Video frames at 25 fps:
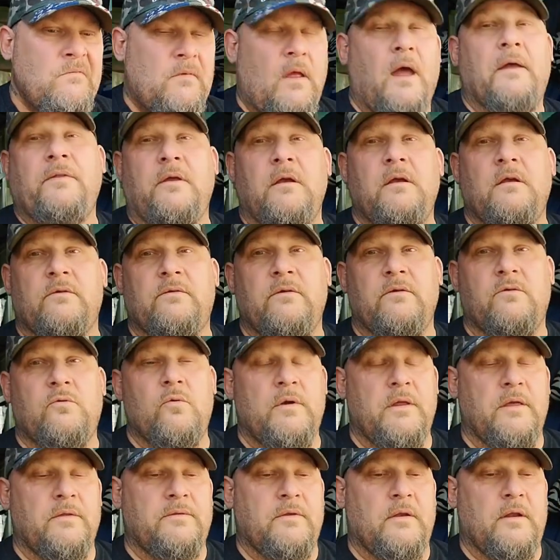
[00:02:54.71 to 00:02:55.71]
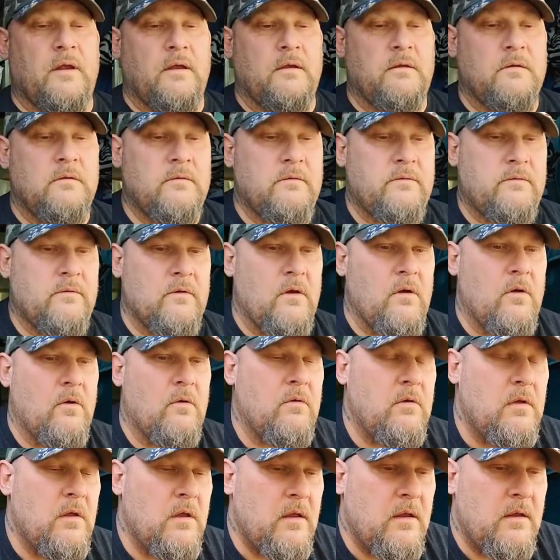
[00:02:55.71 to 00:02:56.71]
I think it's the 20th today.
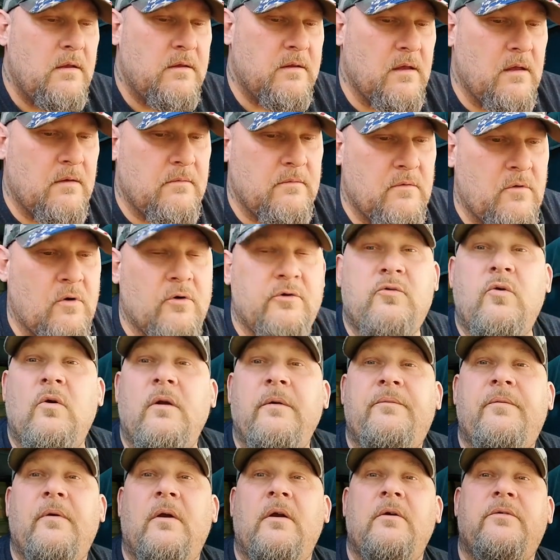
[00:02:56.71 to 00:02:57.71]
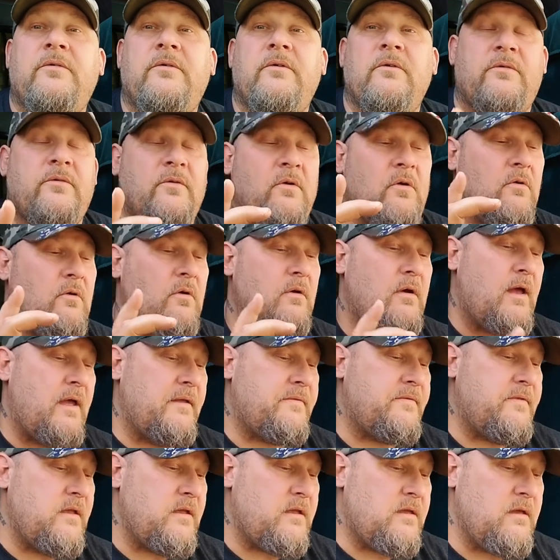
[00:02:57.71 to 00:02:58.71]
So, yeah, or 21st. So I
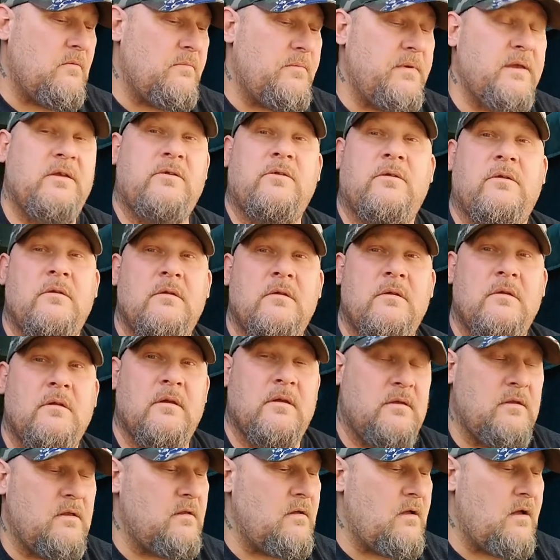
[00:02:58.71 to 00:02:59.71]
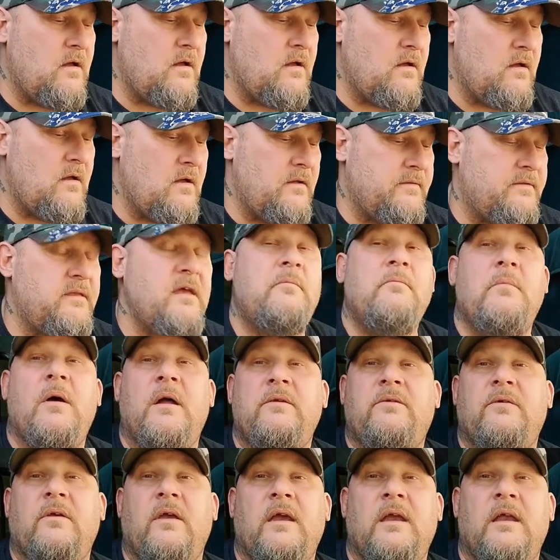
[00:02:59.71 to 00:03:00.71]
think he'll be 10
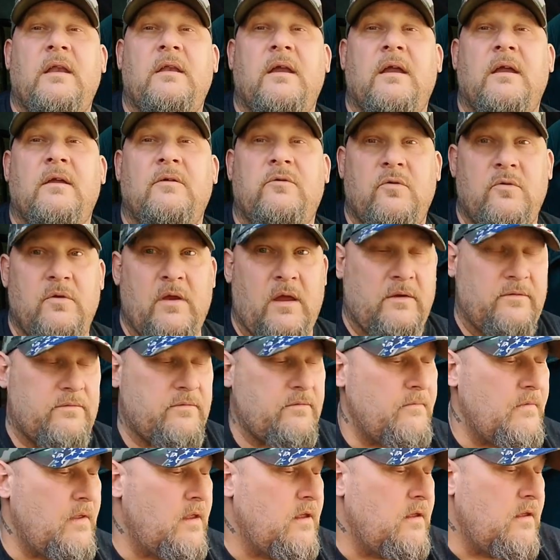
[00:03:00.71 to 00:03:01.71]
months in 2 days.